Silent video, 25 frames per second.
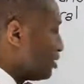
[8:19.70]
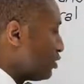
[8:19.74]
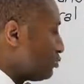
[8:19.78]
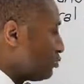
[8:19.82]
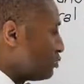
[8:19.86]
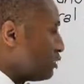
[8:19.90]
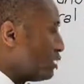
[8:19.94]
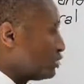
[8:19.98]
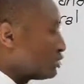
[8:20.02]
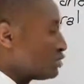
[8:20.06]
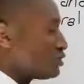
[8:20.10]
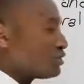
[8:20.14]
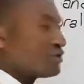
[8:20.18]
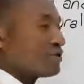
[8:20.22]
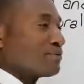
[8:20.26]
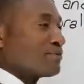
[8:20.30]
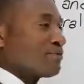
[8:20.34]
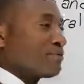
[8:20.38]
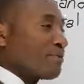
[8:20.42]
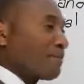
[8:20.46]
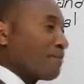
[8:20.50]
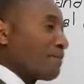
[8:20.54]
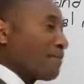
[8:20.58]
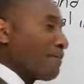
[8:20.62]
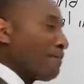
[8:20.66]
Rich.
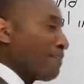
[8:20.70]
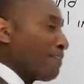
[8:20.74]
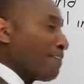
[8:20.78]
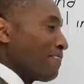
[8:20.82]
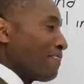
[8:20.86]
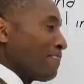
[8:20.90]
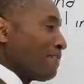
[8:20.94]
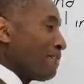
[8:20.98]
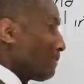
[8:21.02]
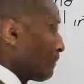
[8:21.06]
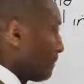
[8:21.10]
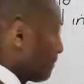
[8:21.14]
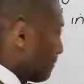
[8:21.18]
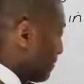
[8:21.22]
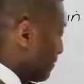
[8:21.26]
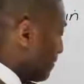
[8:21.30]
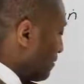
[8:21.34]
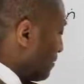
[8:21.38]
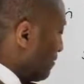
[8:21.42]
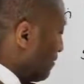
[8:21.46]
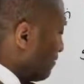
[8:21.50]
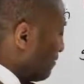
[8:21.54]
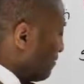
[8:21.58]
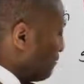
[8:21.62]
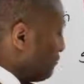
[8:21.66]

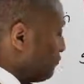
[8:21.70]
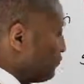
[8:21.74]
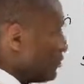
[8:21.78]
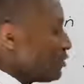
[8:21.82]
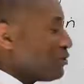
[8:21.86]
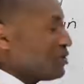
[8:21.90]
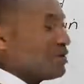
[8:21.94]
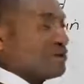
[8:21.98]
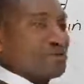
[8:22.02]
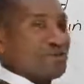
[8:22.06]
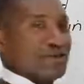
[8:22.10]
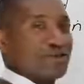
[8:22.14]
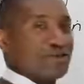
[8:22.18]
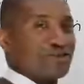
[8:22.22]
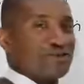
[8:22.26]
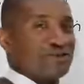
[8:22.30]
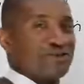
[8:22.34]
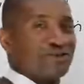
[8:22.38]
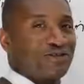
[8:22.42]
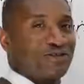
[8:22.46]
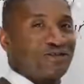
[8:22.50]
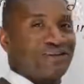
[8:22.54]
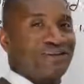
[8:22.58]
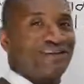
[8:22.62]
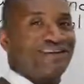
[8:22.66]
Very
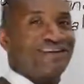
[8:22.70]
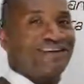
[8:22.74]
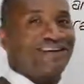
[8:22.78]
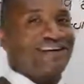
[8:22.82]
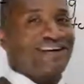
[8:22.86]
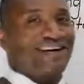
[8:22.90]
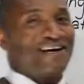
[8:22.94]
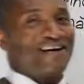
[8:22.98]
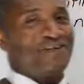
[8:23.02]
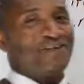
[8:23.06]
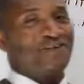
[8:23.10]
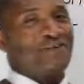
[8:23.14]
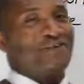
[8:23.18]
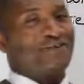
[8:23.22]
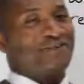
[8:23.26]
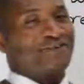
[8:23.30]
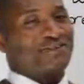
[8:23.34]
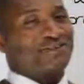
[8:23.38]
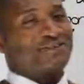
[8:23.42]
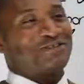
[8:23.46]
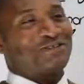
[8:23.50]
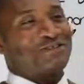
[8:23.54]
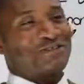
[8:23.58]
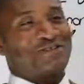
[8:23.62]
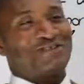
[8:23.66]
rich. I know,
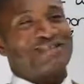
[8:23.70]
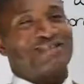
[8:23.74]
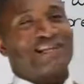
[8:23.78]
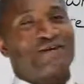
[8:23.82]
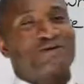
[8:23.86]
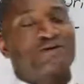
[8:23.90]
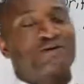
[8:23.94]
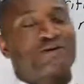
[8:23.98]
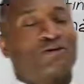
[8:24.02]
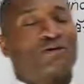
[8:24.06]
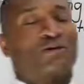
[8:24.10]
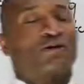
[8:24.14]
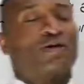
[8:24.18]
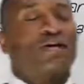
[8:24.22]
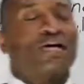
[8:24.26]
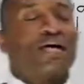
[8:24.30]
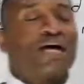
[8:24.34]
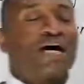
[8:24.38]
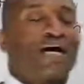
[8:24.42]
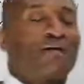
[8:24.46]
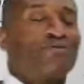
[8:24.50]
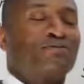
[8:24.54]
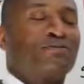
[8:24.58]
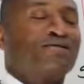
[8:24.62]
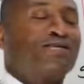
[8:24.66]
students love to,
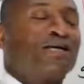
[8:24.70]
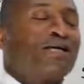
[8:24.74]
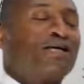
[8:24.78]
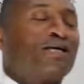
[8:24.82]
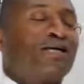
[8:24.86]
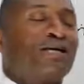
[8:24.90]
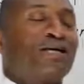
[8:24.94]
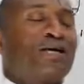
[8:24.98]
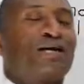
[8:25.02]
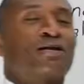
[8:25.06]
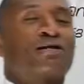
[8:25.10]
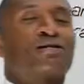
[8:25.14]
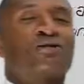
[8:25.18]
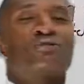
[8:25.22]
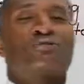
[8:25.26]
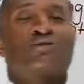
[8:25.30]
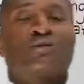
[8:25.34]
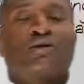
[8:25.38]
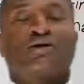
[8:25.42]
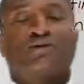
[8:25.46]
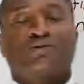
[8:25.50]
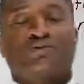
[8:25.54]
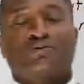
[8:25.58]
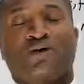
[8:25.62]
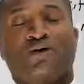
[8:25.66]
I'm studying English
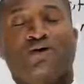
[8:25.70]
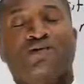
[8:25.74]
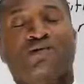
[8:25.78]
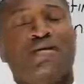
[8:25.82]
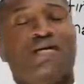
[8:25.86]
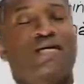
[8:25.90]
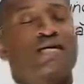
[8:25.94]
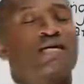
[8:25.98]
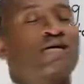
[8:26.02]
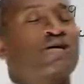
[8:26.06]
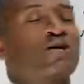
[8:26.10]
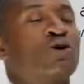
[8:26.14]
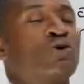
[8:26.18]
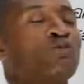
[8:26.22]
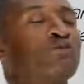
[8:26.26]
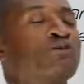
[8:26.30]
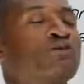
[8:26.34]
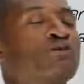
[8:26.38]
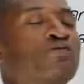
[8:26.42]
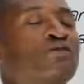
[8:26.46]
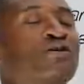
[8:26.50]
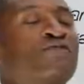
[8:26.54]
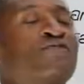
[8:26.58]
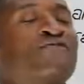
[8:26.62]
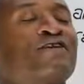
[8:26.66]
because one day I hope
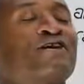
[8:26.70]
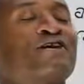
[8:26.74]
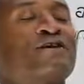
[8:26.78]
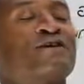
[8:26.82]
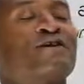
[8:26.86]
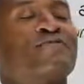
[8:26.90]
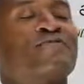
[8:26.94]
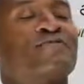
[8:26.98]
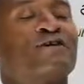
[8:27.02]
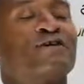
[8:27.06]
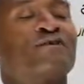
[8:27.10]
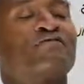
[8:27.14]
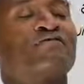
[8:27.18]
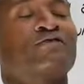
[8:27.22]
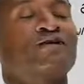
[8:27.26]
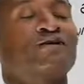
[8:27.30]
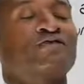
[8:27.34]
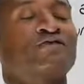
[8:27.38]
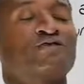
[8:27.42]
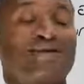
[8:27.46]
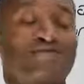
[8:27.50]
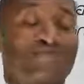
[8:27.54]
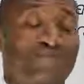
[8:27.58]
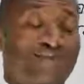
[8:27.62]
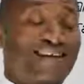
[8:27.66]
to be very, very
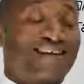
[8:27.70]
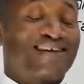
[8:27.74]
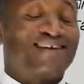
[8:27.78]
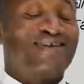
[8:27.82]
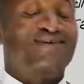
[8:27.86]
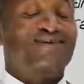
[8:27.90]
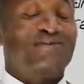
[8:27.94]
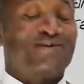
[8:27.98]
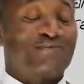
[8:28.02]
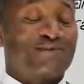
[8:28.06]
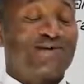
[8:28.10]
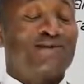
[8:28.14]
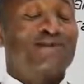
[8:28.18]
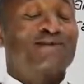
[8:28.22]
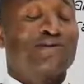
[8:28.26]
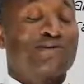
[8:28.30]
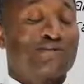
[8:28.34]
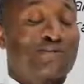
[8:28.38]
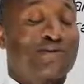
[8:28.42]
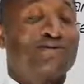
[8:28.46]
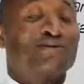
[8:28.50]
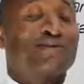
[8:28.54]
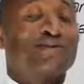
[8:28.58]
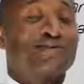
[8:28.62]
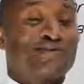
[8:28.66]
rich. I'm telling you, I'm going to
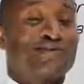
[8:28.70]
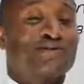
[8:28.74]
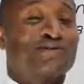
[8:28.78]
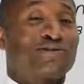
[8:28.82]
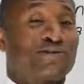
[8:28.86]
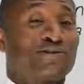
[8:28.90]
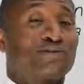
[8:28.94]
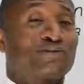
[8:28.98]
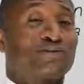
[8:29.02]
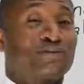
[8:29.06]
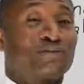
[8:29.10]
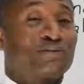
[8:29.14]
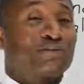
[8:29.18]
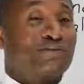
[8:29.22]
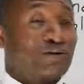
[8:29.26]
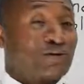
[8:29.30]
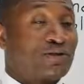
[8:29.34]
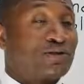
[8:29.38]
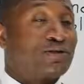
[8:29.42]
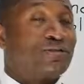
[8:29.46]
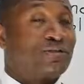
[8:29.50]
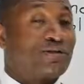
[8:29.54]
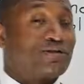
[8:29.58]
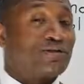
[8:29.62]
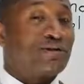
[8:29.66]
be rich, you know, I'm
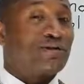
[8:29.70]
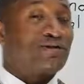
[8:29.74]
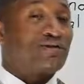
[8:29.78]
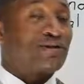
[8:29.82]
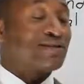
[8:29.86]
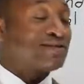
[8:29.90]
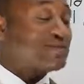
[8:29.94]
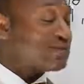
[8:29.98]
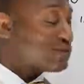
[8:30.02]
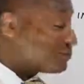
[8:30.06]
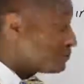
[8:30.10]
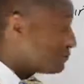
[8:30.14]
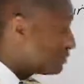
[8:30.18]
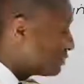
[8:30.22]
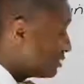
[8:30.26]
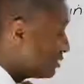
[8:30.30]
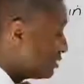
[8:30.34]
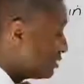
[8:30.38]
going to be very rich.